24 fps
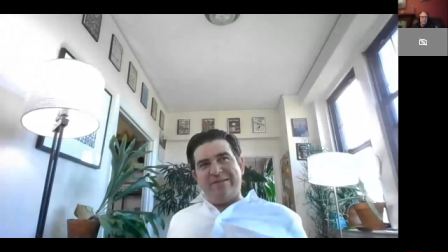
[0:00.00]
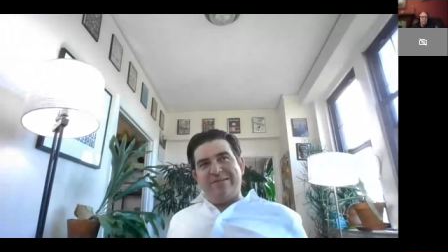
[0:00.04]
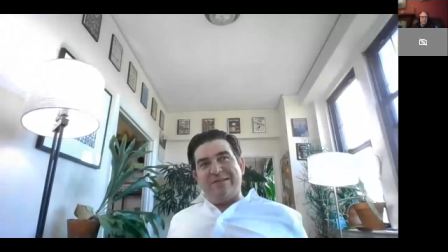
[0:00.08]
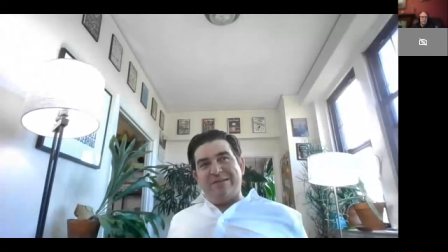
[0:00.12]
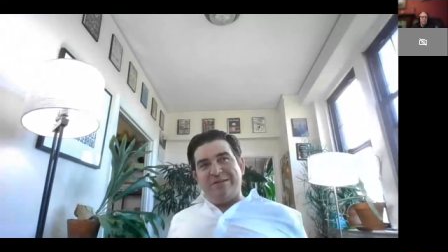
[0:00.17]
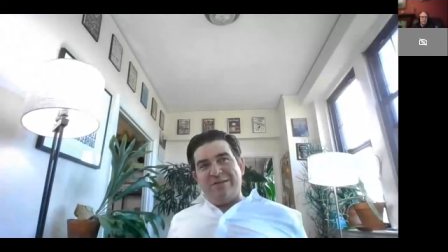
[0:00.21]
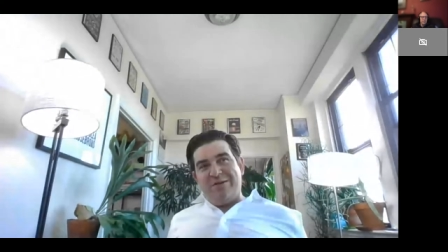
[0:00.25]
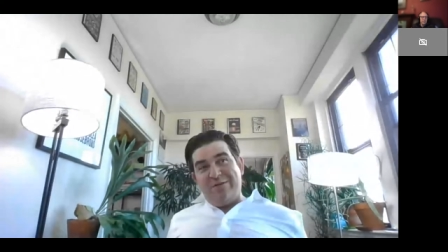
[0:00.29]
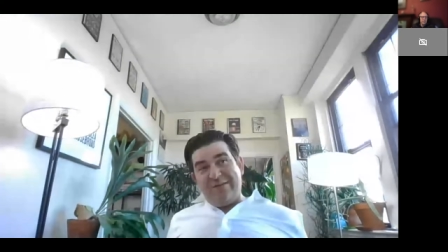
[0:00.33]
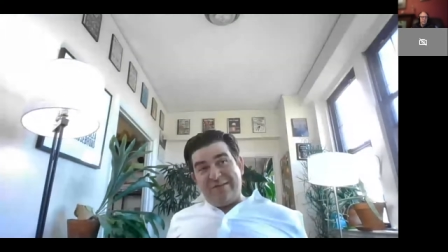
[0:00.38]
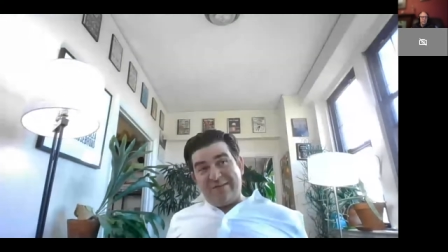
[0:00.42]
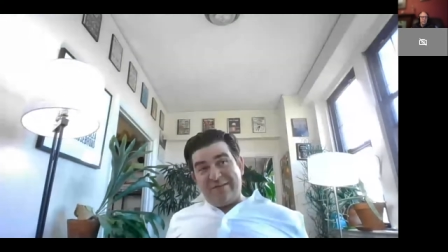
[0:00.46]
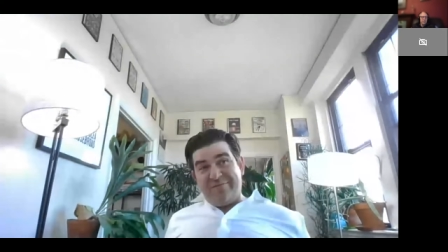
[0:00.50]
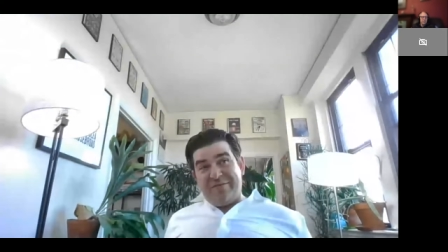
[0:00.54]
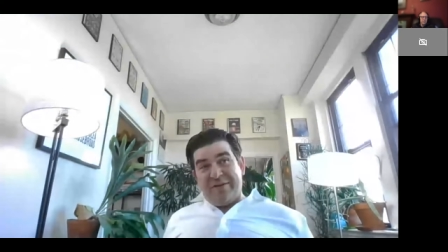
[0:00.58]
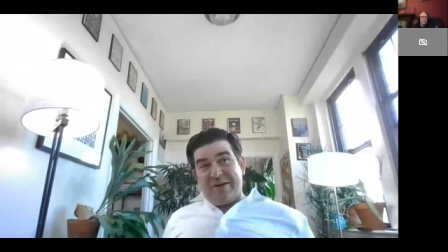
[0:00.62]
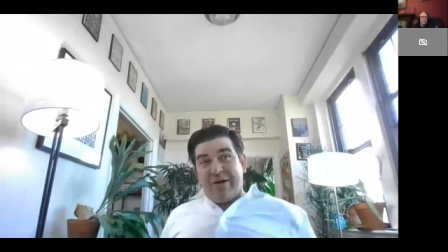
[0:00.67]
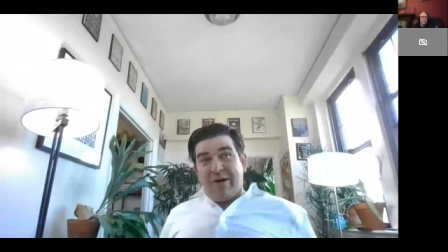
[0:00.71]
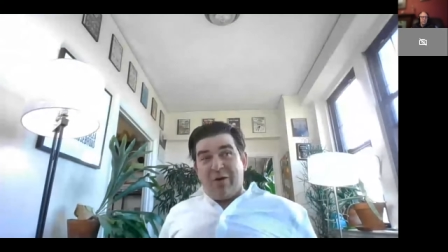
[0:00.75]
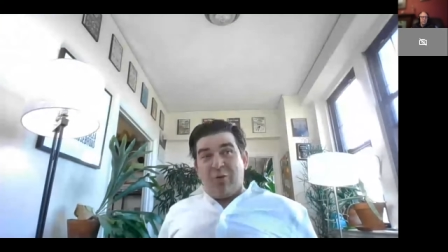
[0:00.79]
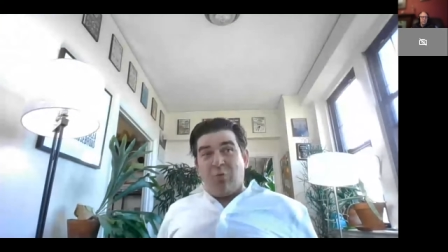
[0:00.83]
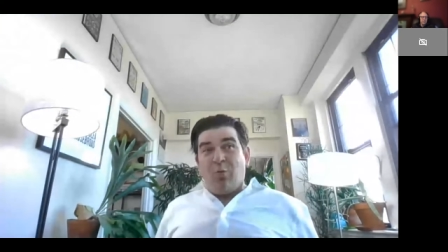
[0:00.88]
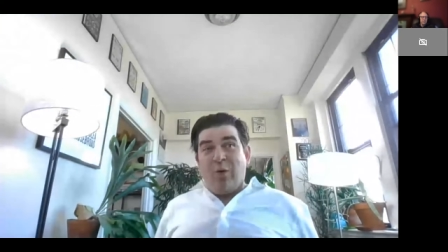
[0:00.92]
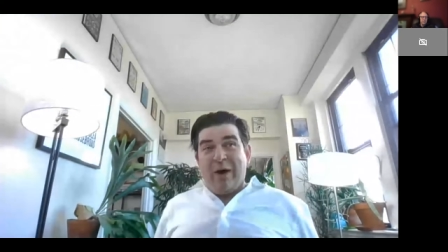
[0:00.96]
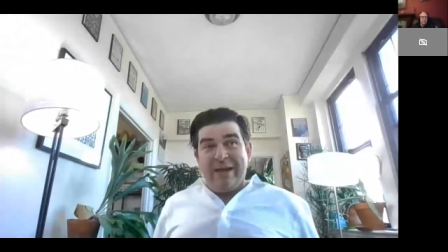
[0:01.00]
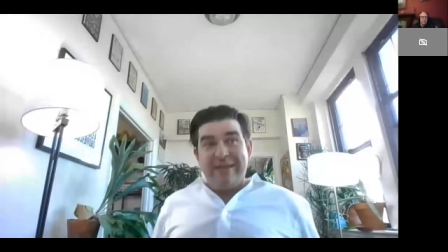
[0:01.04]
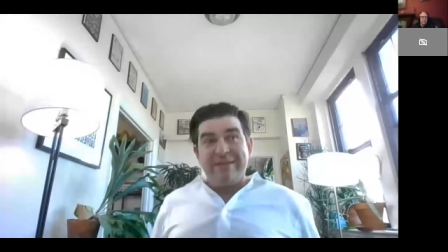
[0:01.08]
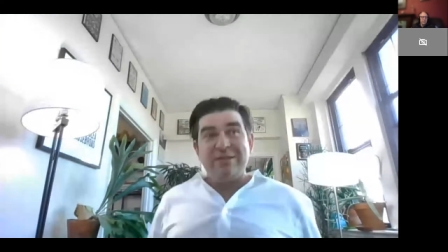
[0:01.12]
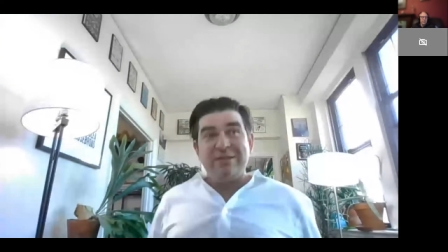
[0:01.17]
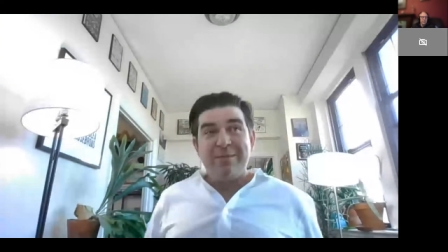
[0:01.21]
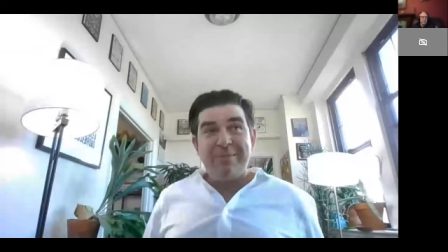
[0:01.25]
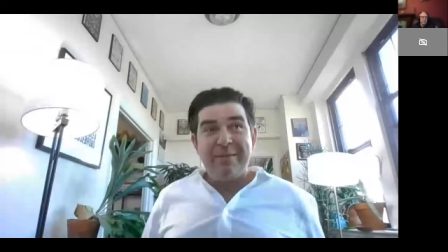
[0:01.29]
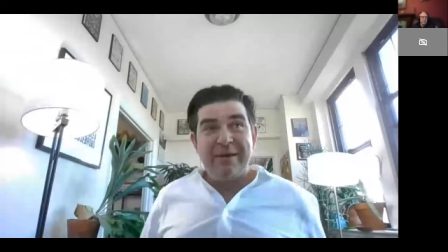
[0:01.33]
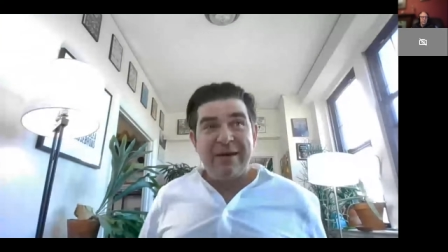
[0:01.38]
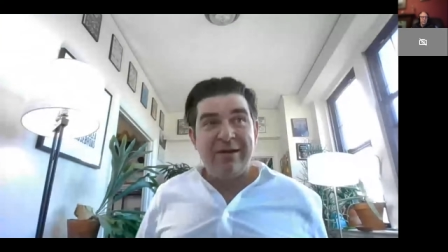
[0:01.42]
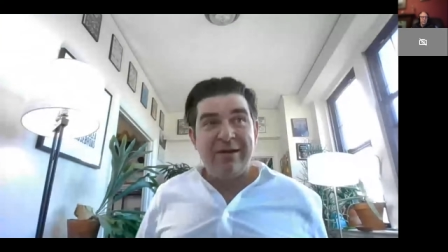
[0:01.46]
to do is to figure out what
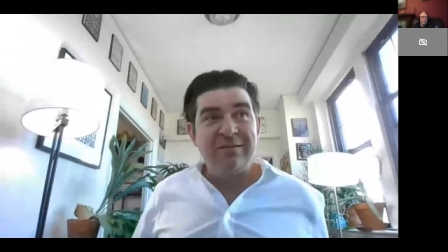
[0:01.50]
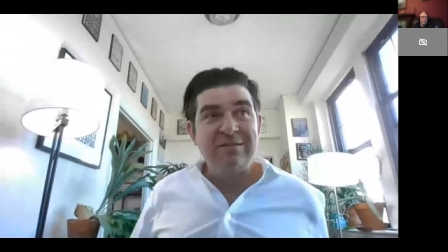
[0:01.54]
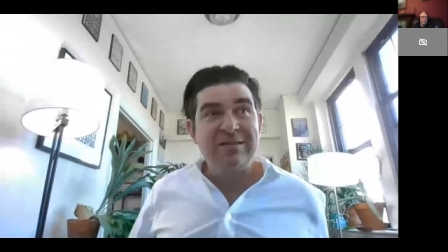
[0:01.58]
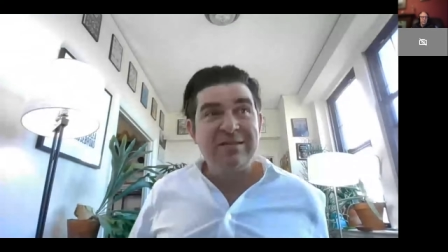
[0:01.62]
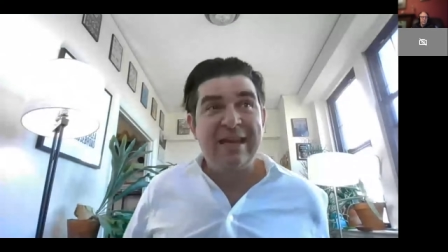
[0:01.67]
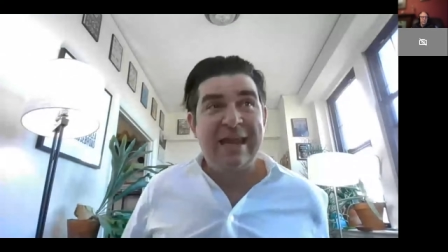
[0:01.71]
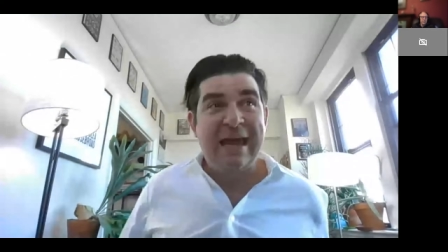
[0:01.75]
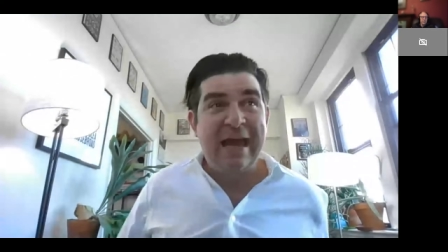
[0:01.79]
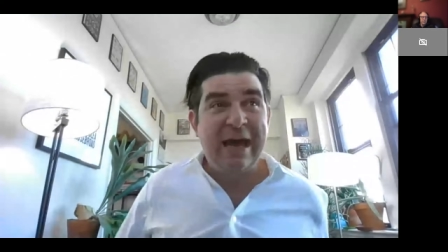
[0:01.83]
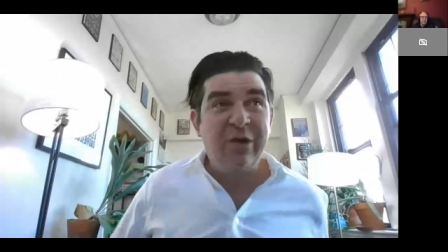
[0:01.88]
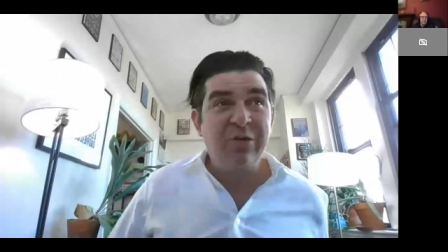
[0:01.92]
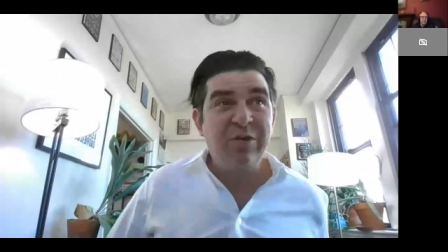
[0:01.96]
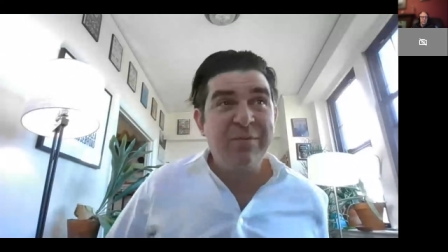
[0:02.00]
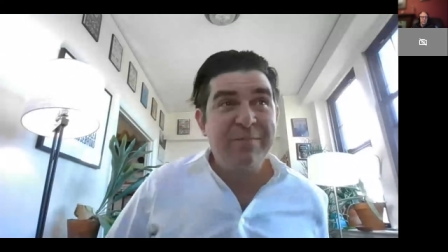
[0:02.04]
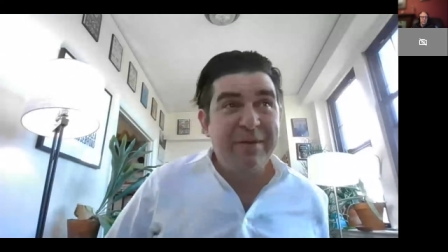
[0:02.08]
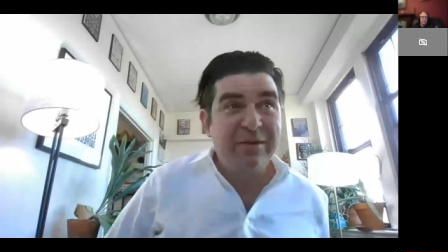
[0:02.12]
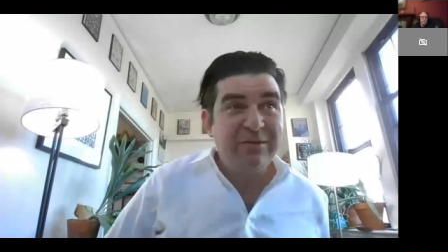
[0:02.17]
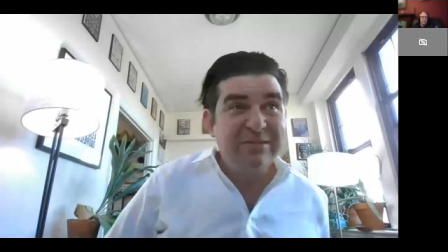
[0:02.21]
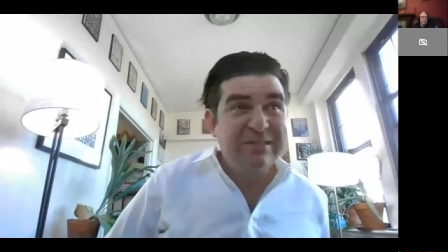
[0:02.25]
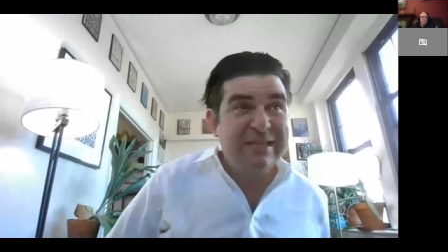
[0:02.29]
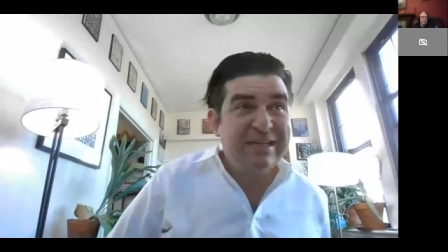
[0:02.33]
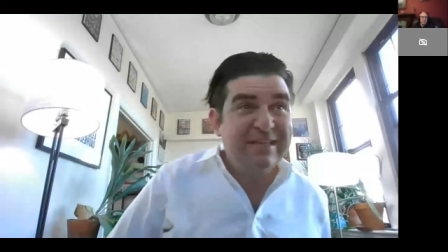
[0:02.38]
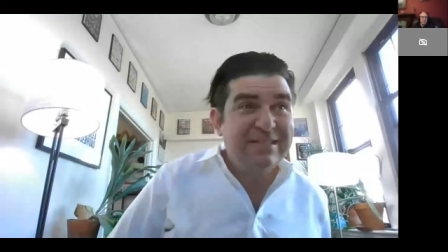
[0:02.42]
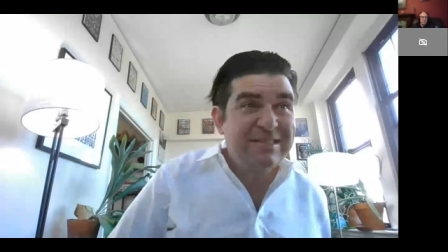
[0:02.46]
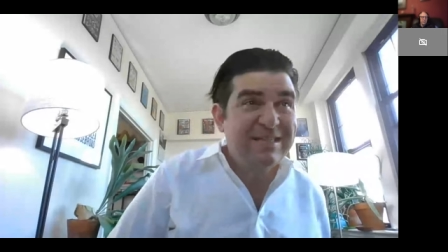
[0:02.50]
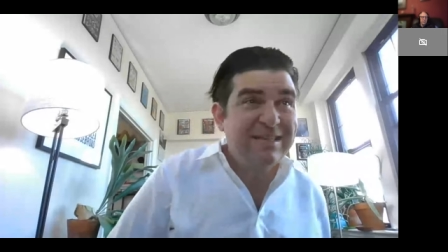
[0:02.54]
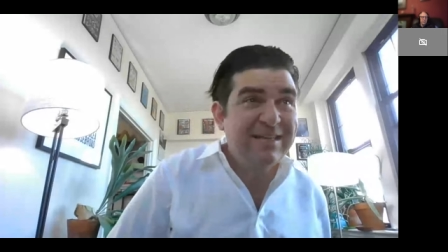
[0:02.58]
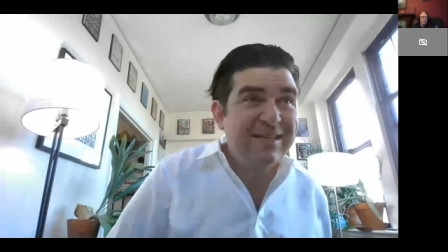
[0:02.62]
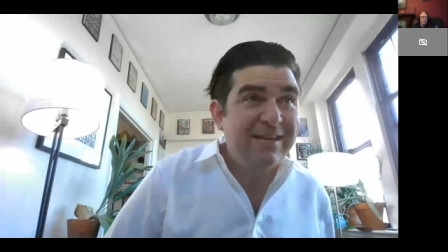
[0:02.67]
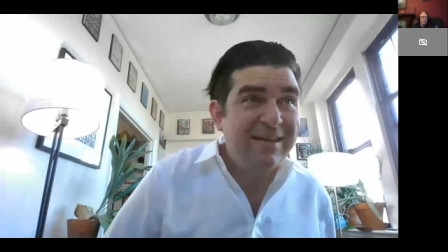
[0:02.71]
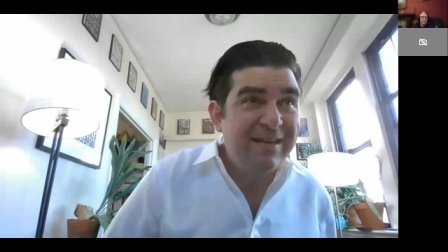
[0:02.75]
to build and how to build it,